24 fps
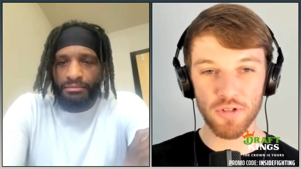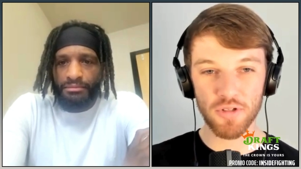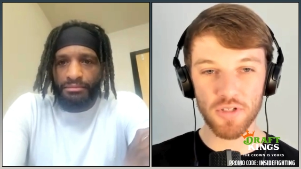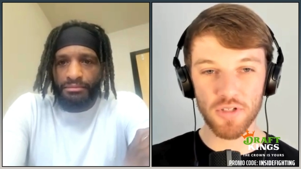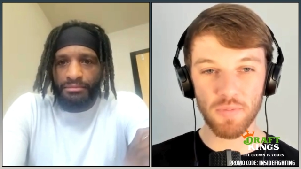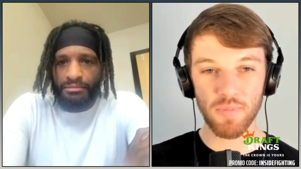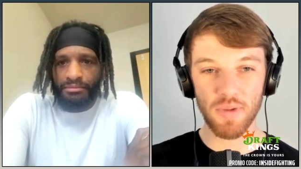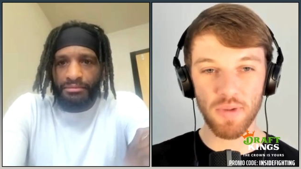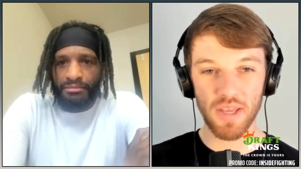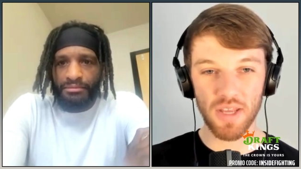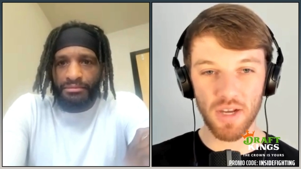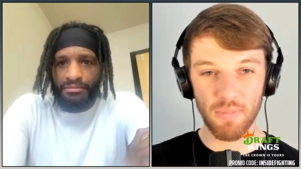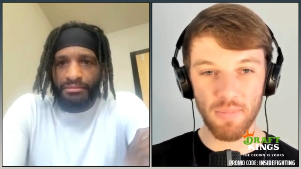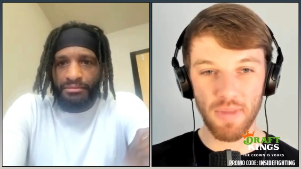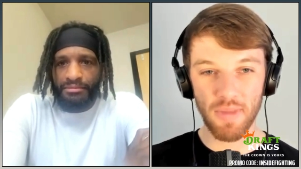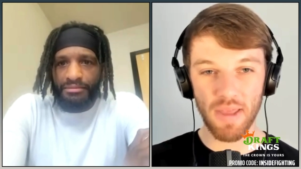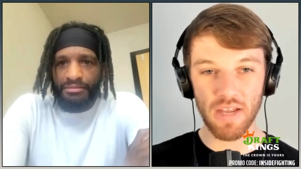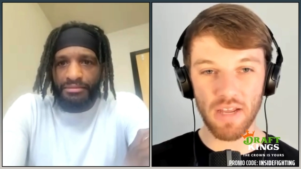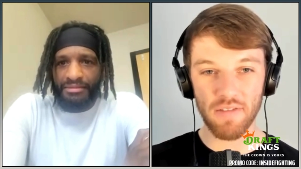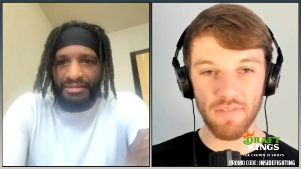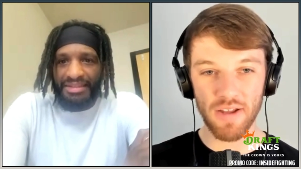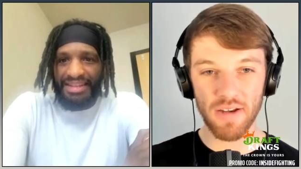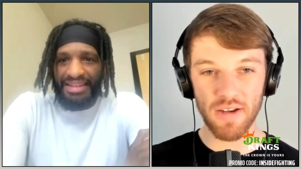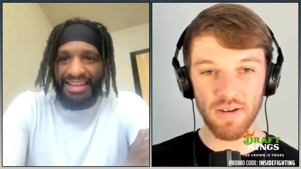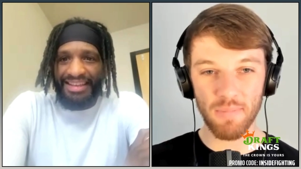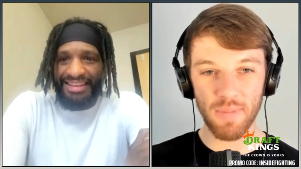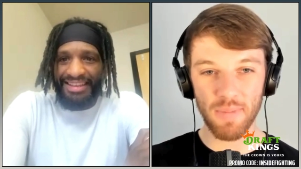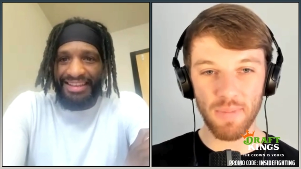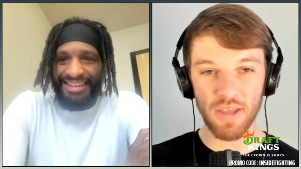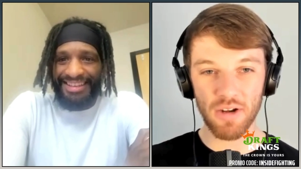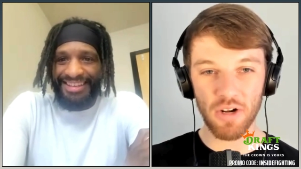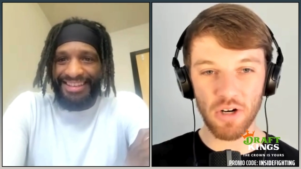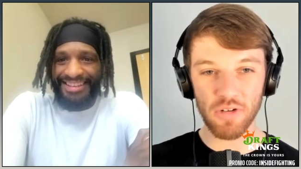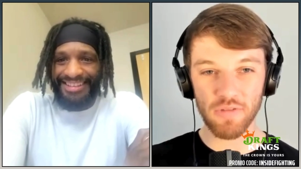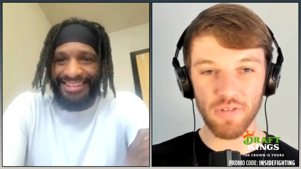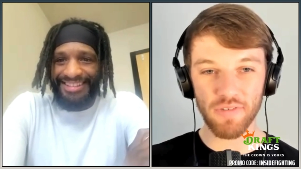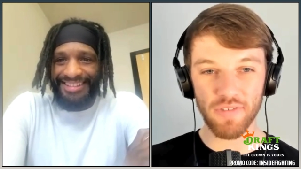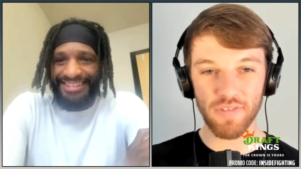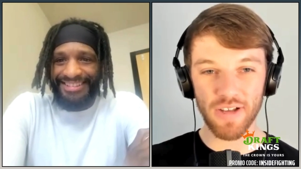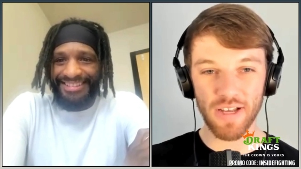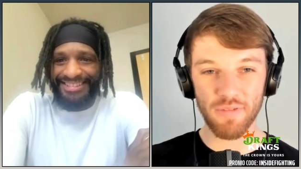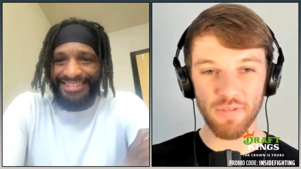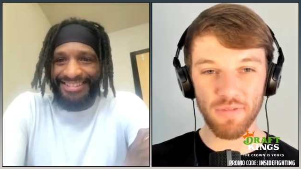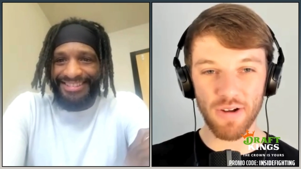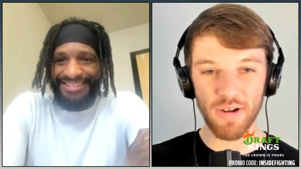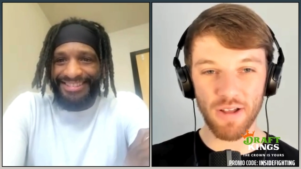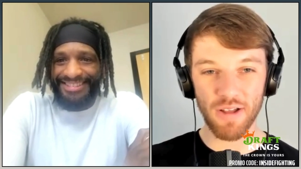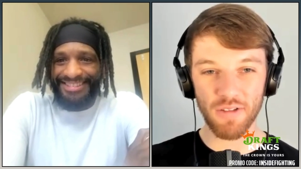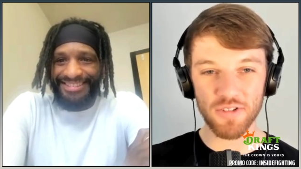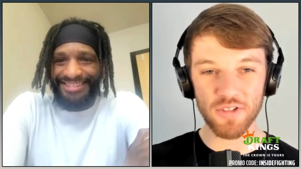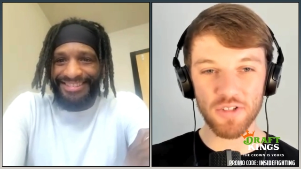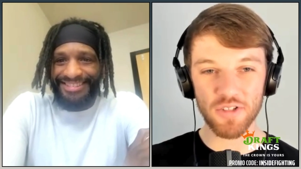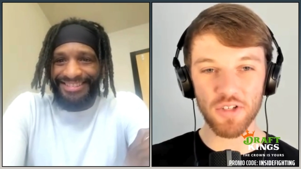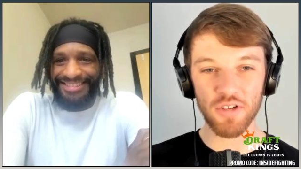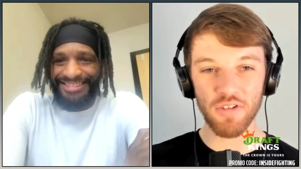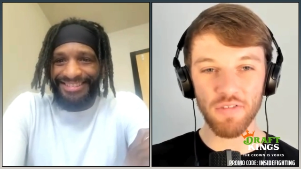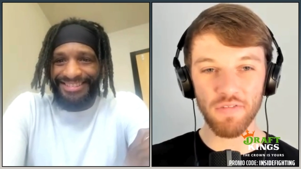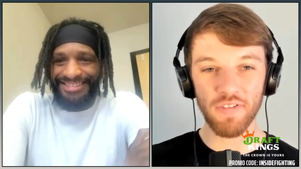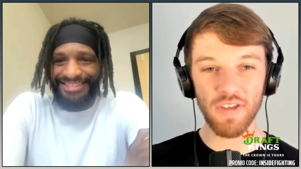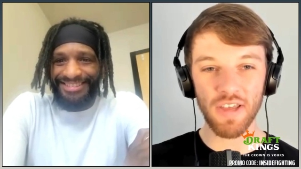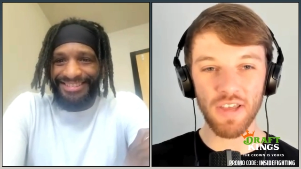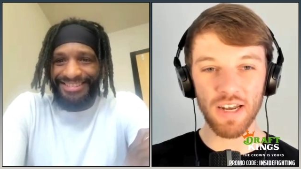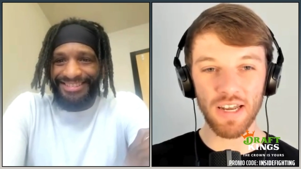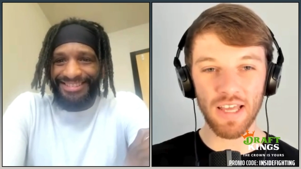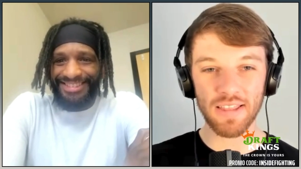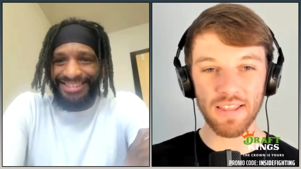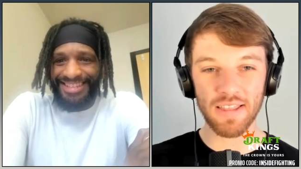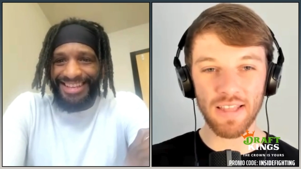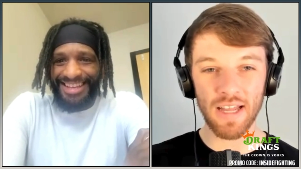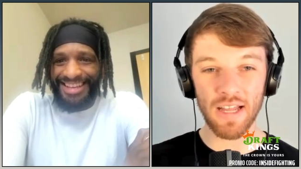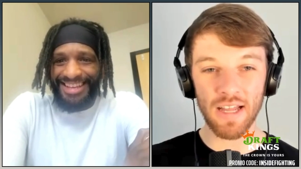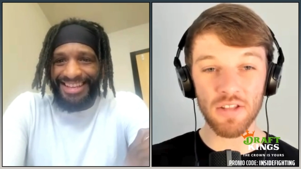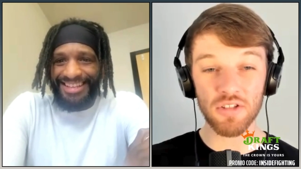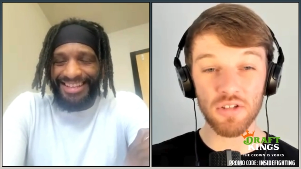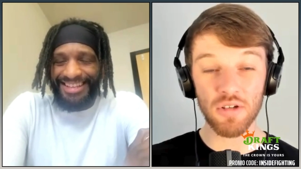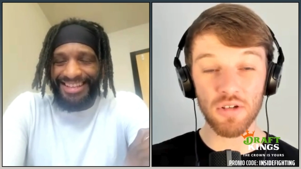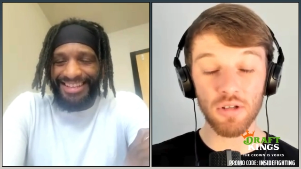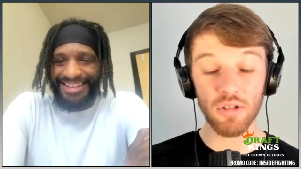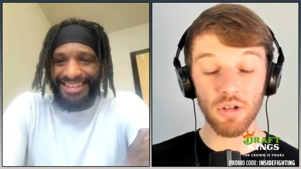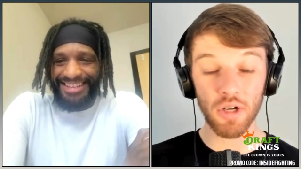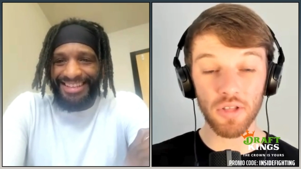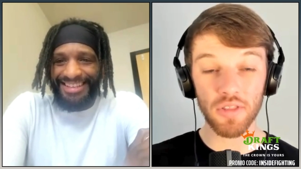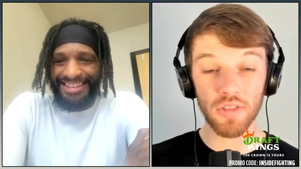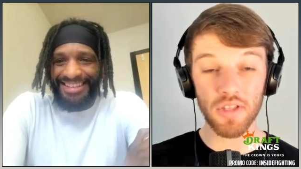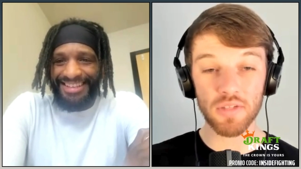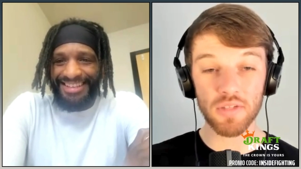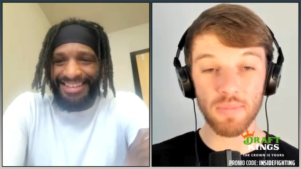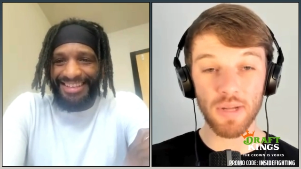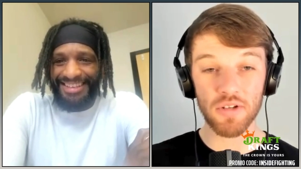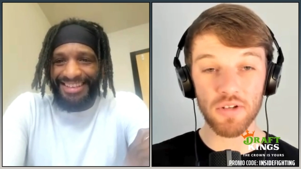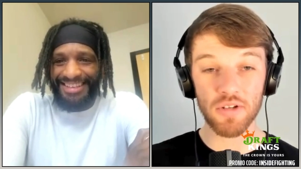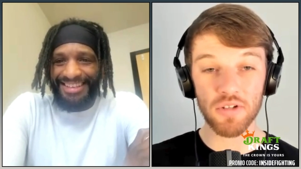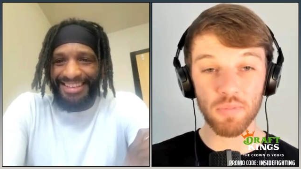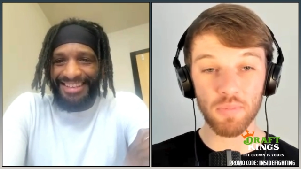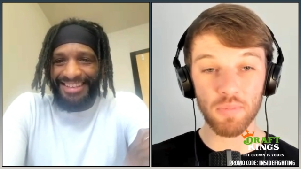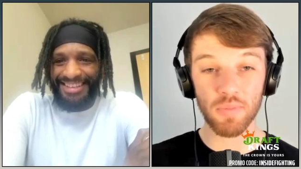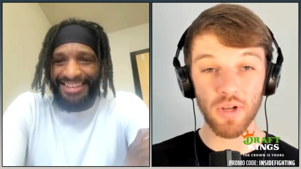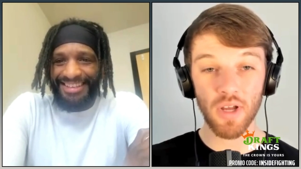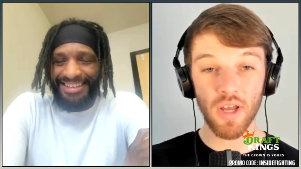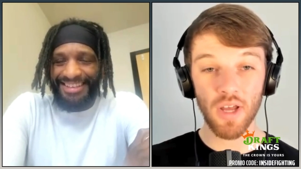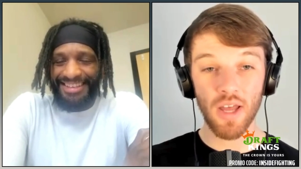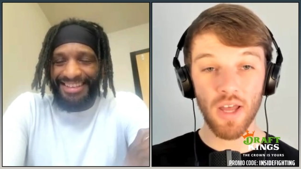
Speaker 1: to being a main event and being over five rounds. Do you feel like that? And do you look at this matchup